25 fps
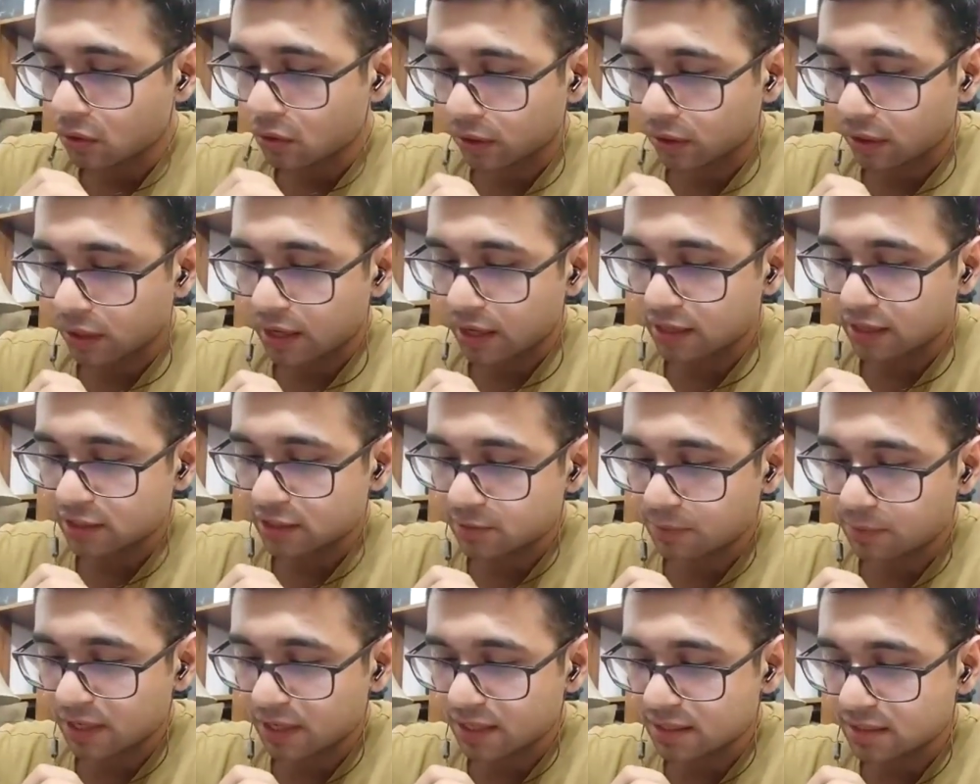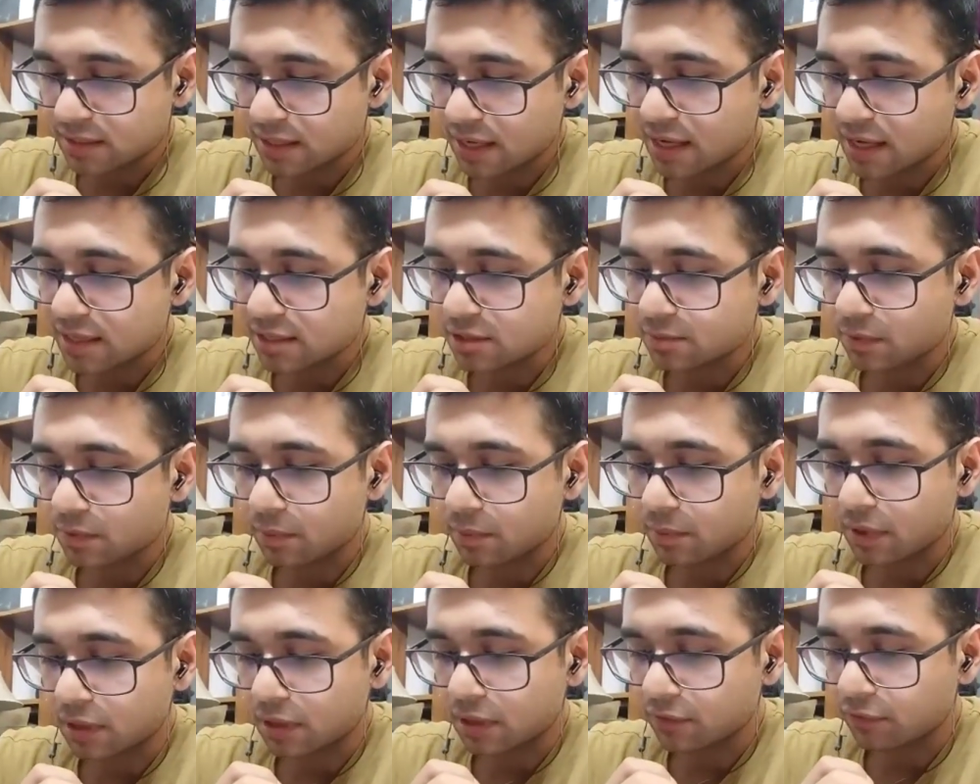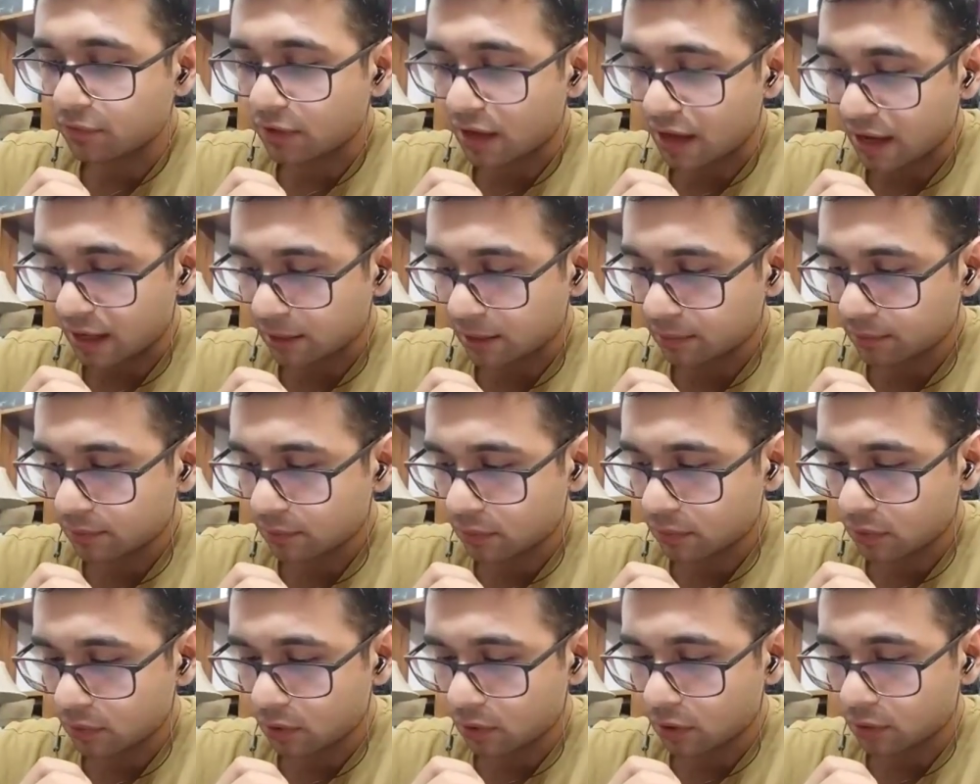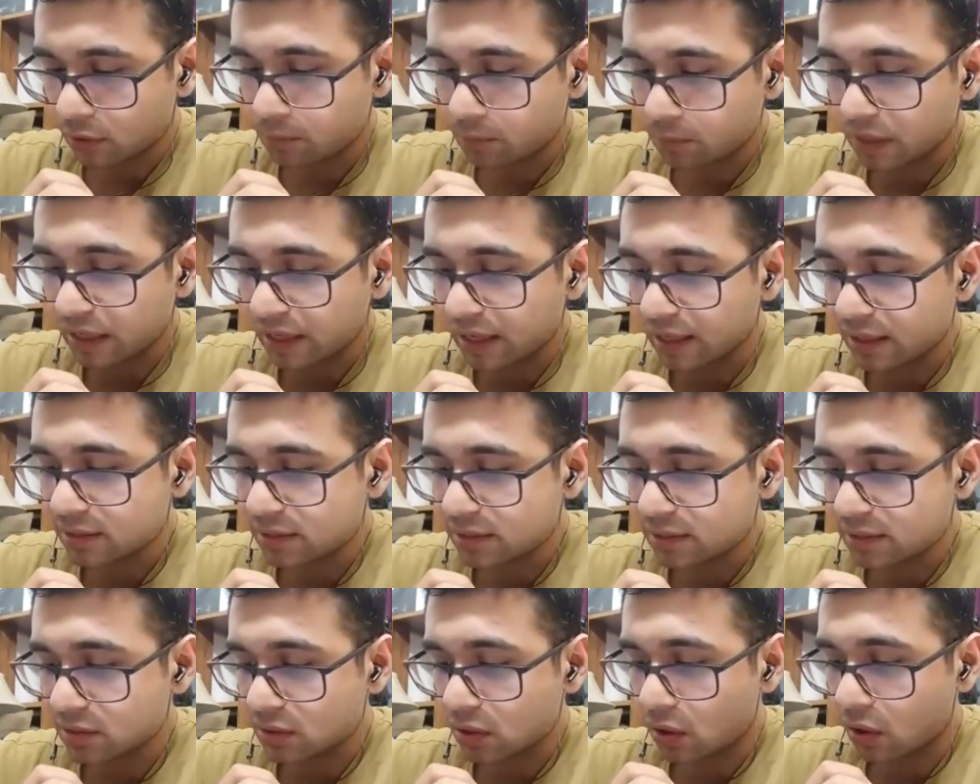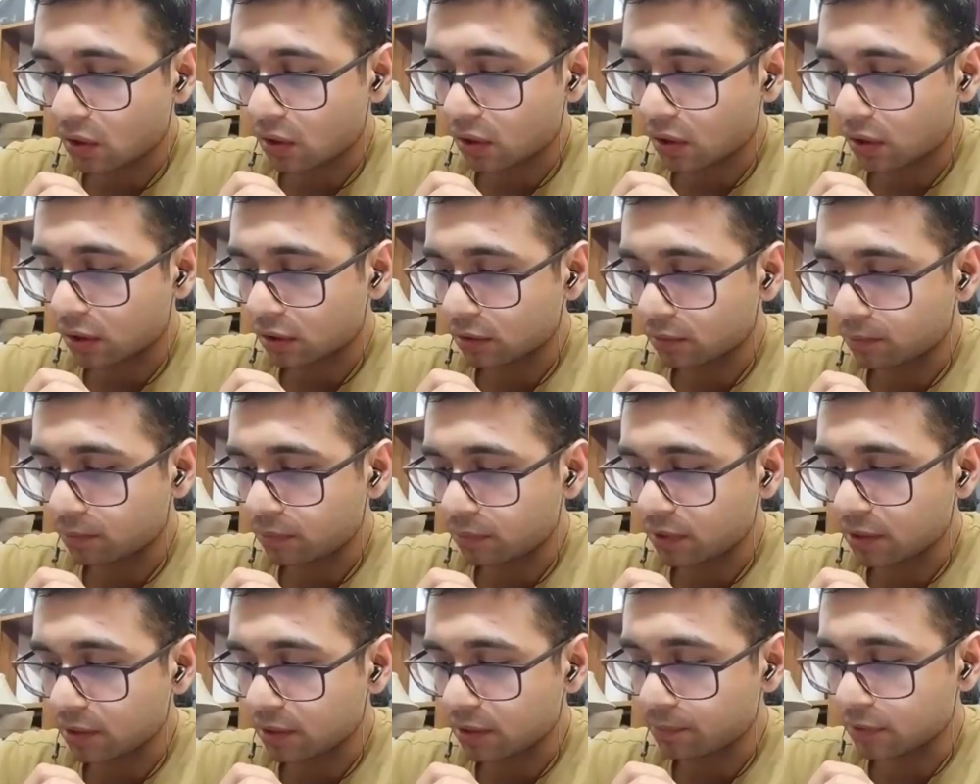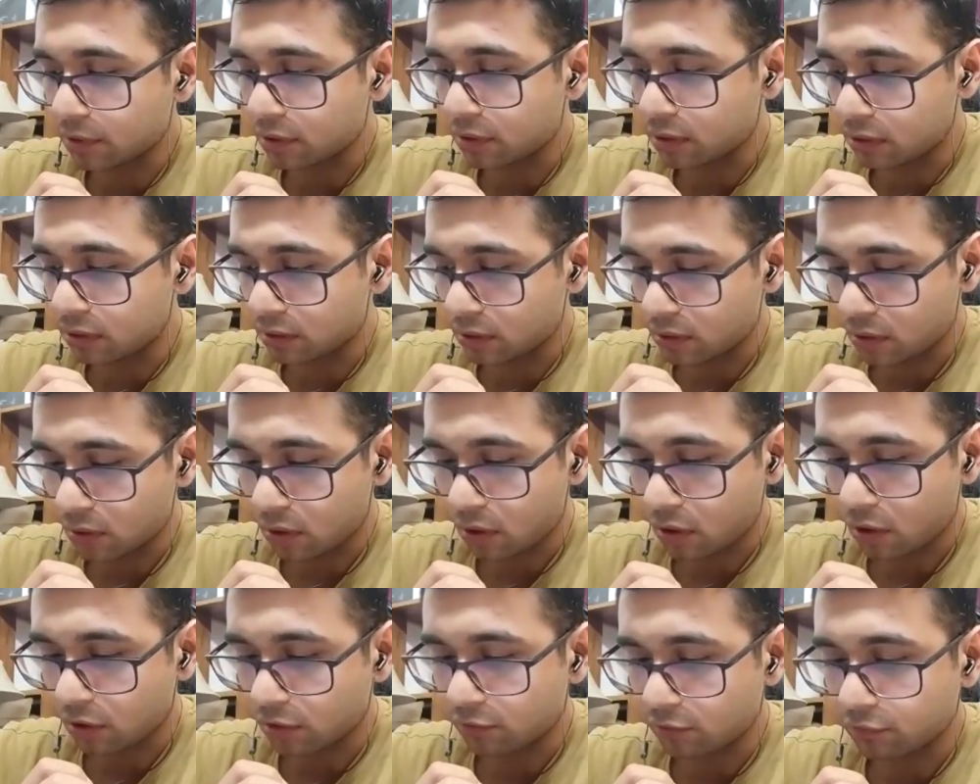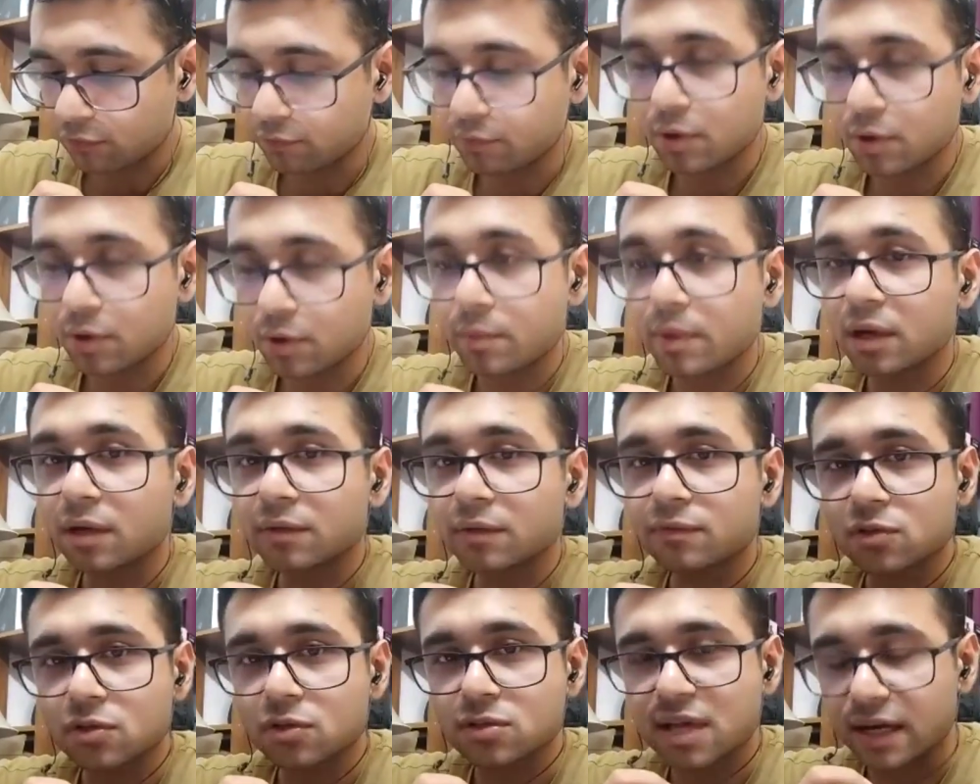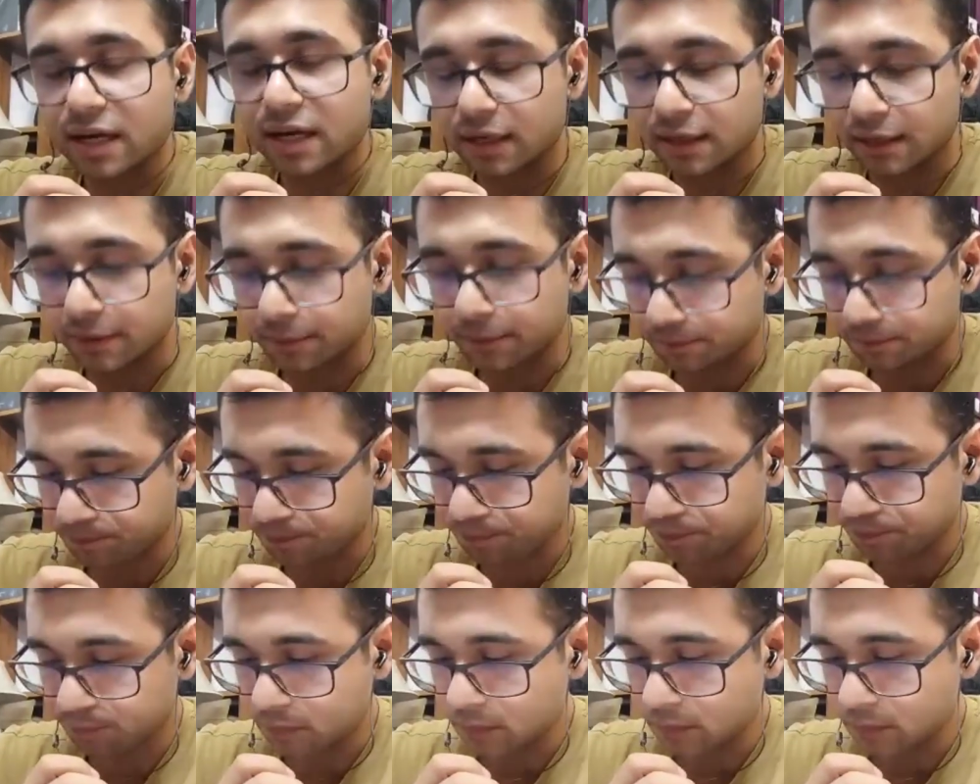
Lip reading: Okay, expressed as primitive time or place or people of primitive society.